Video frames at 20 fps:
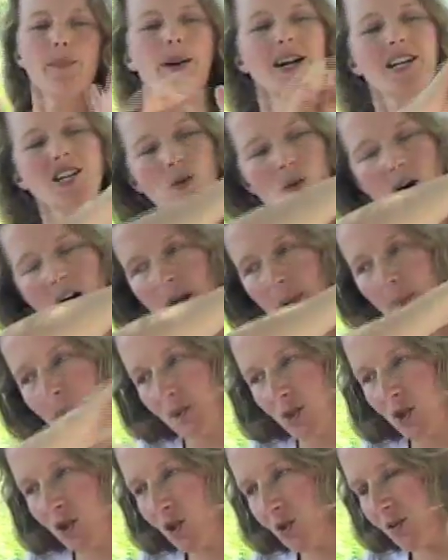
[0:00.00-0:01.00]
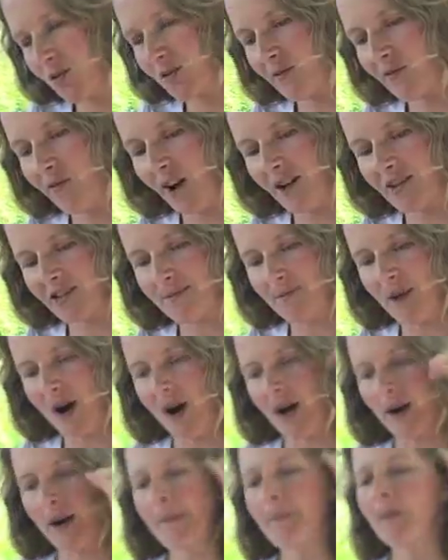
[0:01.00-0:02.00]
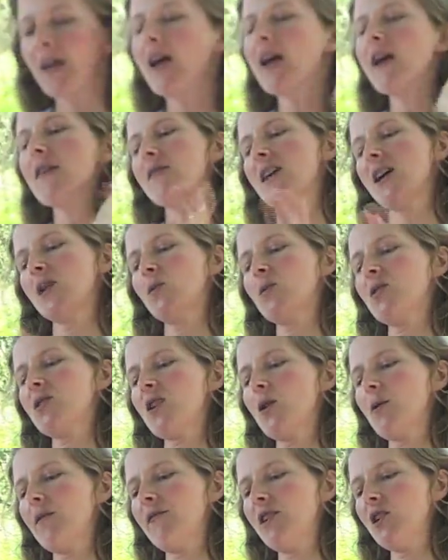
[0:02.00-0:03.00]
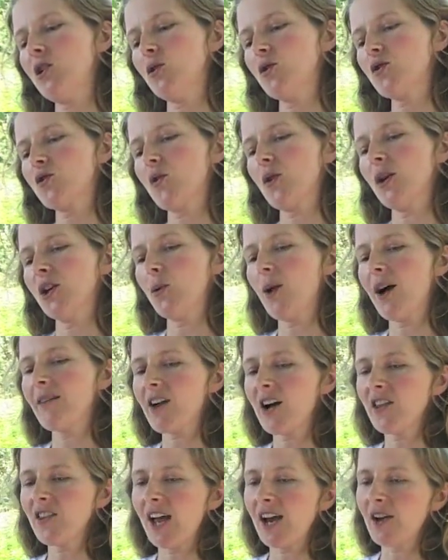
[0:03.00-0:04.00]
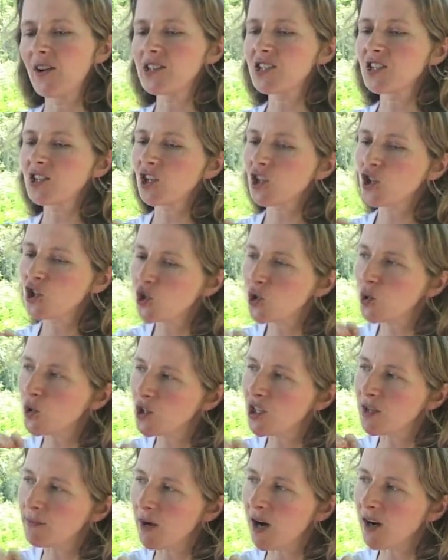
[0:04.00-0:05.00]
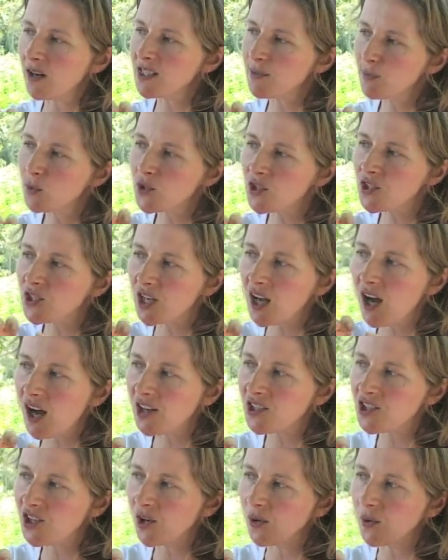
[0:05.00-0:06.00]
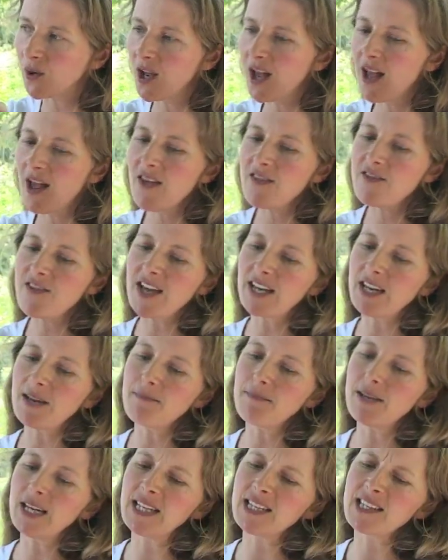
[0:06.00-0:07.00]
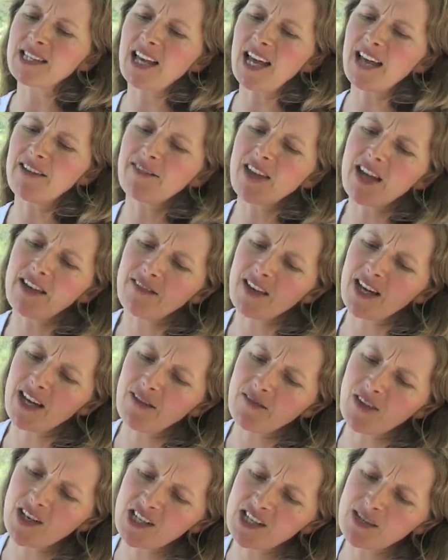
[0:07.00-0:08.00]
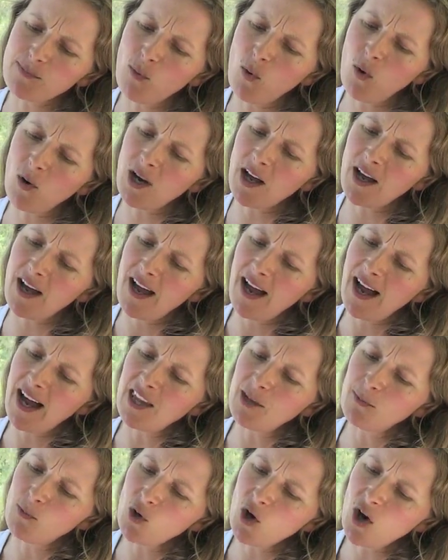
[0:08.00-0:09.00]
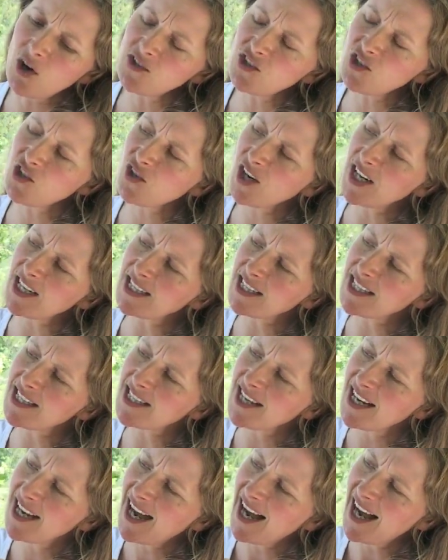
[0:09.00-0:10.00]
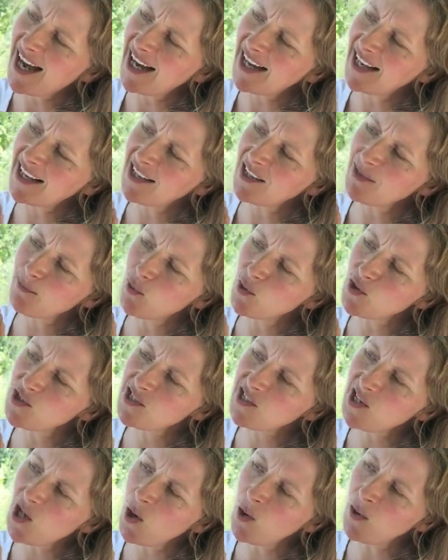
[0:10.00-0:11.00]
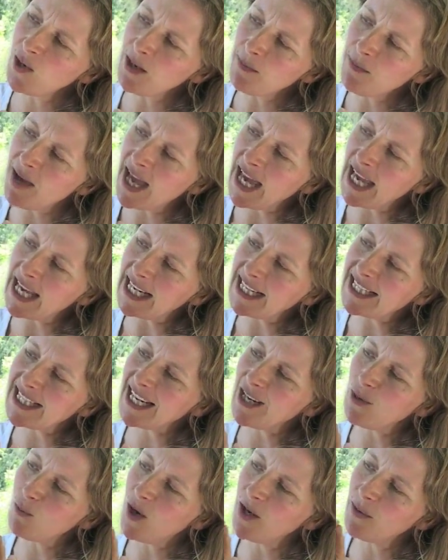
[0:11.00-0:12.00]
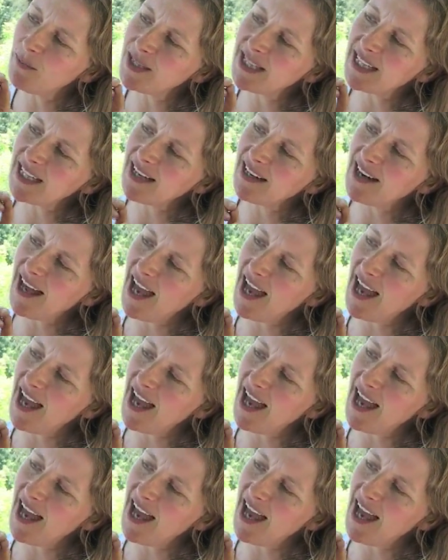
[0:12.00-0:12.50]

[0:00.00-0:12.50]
back to our whoosh, fast mark, then also if in your drawing you have other areas that are shorter marks, more staccato, then it means that if they're smaller and they're more concentrated and more slowly made in one particular